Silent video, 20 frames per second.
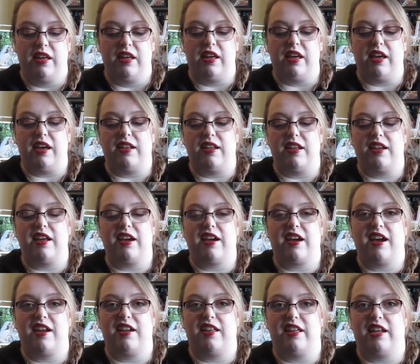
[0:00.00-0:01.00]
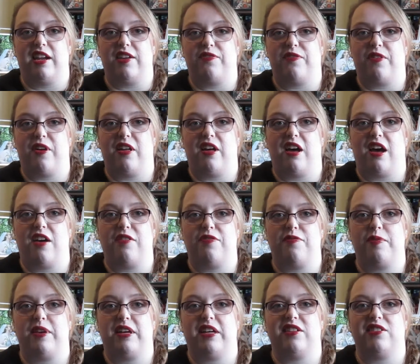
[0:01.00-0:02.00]
And then I kind of let it fall off
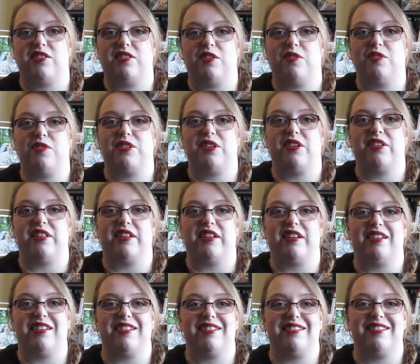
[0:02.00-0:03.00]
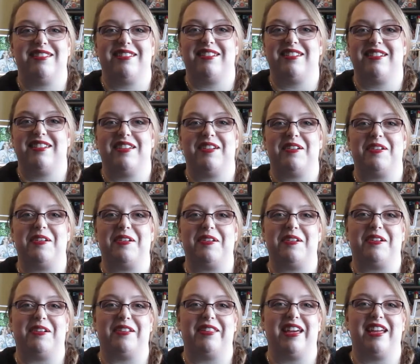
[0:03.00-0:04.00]
because those are
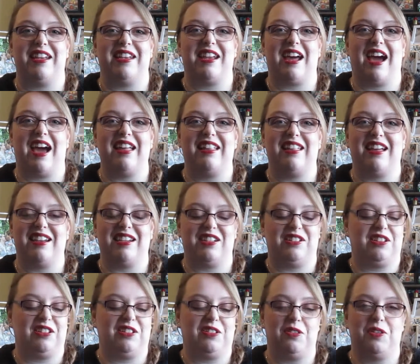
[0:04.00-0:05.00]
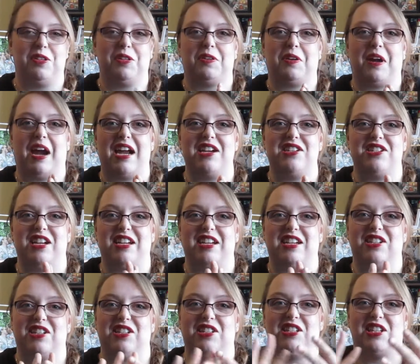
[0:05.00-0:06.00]
that nylon is just so scratchy and it
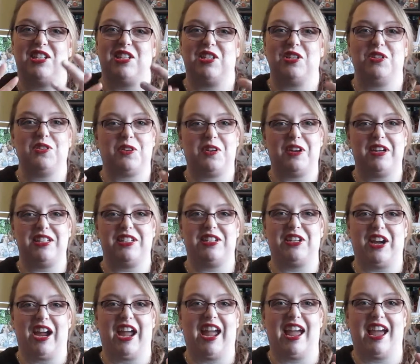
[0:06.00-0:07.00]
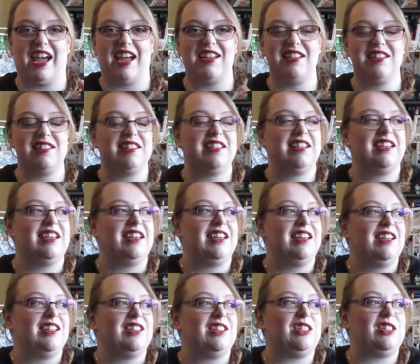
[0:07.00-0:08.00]
just destroys your hands.
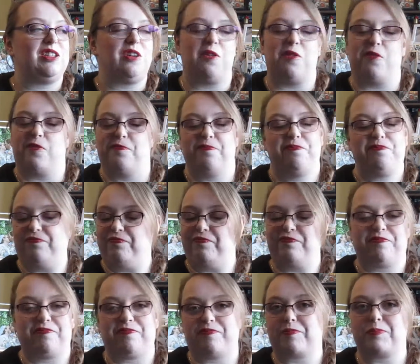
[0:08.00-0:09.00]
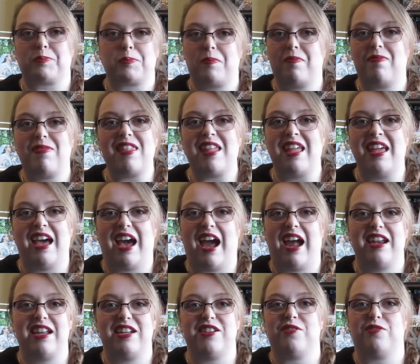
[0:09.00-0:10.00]
So I
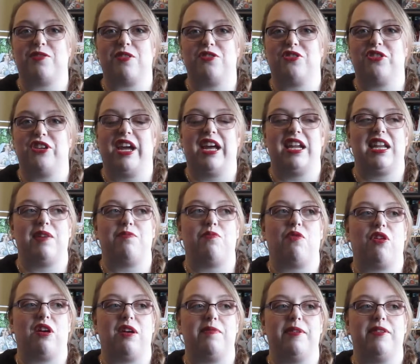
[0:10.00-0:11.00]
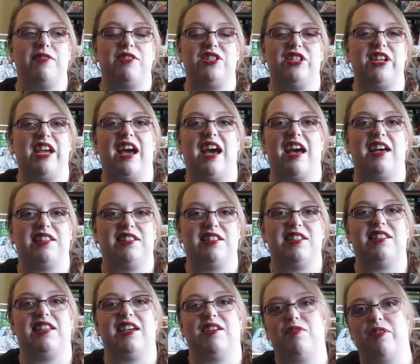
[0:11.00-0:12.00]
didn't crochet anymore. But when she asked,
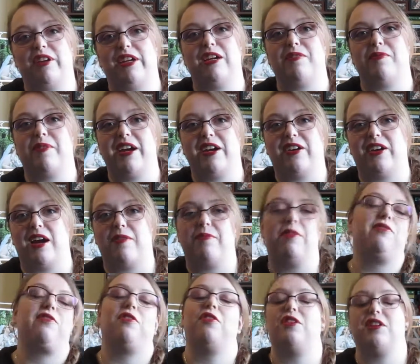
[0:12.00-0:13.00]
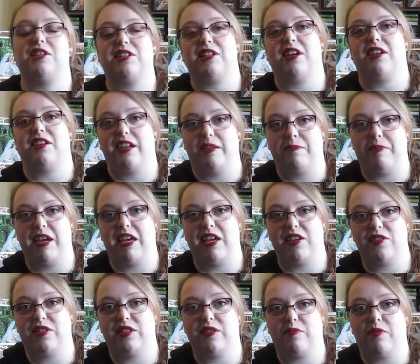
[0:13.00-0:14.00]
it's like, well, you're my grandma, of course I'll make you
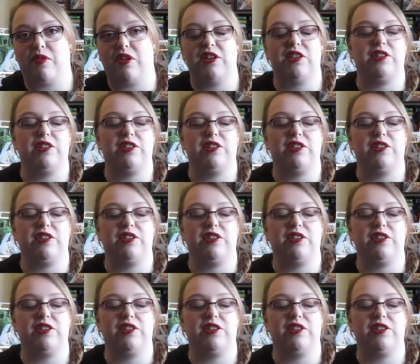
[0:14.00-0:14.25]
some more.